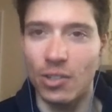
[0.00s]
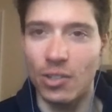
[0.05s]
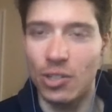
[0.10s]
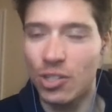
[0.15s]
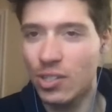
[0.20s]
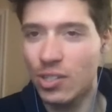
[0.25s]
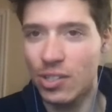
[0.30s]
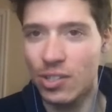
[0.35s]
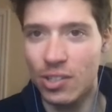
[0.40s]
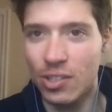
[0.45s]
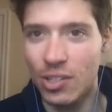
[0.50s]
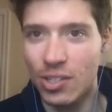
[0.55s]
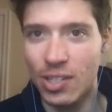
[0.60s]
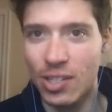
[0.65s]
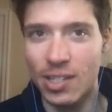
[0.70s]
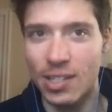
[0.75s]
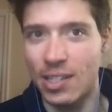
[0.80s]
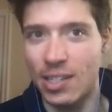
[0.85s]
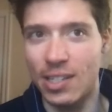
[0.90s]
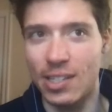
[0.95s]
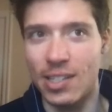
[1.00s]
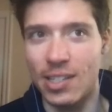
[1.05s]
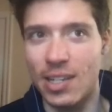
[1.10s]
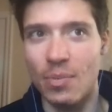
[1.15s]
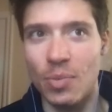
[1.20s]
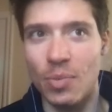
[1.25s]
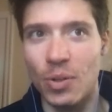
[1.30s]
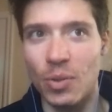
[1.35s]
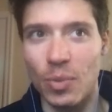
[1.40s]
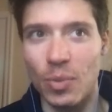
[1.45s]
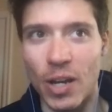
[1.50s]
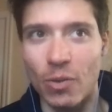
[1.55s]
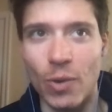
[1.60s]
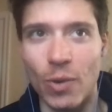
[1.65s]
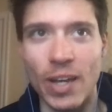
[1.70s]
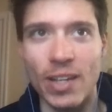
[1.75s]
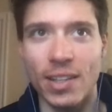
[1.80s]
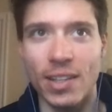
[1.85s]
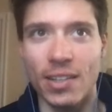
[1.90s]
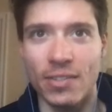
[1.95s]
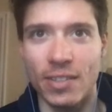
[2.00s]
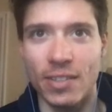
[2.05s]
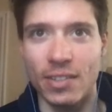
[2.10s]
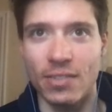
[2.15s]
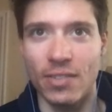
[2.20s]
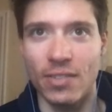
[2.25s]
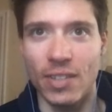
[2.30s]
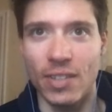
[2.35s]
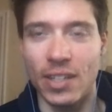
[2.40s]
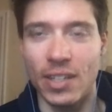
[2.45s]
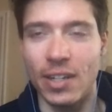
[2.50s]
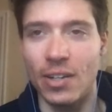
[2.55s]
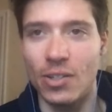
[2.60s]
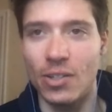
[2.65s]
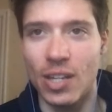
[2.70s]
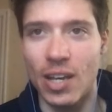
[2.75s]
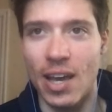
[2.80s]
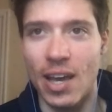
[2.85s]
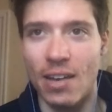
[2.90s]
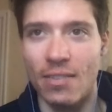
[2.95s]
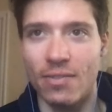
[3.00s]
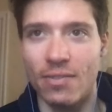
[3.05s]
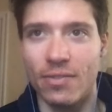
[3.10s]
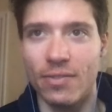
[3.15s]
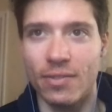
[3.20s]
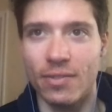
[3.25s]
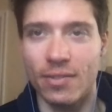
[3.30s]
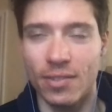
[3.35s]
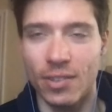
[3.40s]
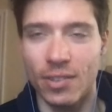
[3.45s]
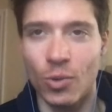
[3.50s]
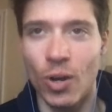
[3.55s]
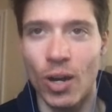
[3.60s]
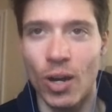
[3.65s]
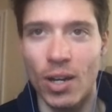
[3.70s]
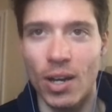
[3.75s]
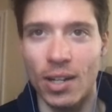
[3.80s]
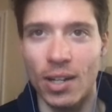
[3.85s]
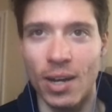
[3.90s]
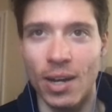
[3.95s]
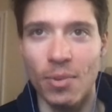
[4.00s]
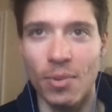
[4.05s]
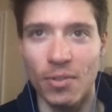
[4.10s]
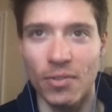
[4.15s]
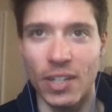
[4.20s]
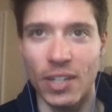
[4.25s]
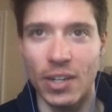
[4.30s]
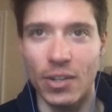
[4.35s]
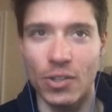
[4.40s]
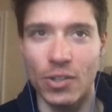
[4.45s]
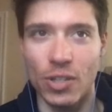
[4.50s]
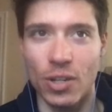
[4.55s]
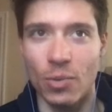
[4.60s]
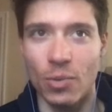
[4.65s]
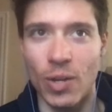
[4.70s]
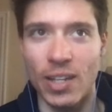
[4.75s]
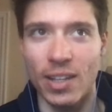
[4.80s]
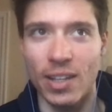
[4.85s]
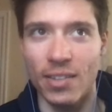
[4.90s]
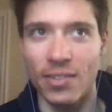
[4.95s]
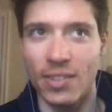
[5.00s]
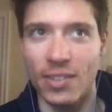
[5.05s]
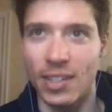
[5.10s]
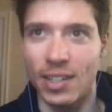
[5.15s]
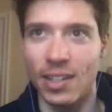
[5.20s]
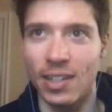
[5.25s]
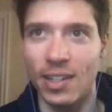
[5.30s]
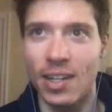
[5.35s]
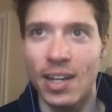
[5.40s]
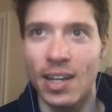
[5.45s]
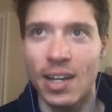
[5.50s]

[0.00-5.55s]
Just as an example, my weightlifting videos, I have quite a couple videos on weightlifting.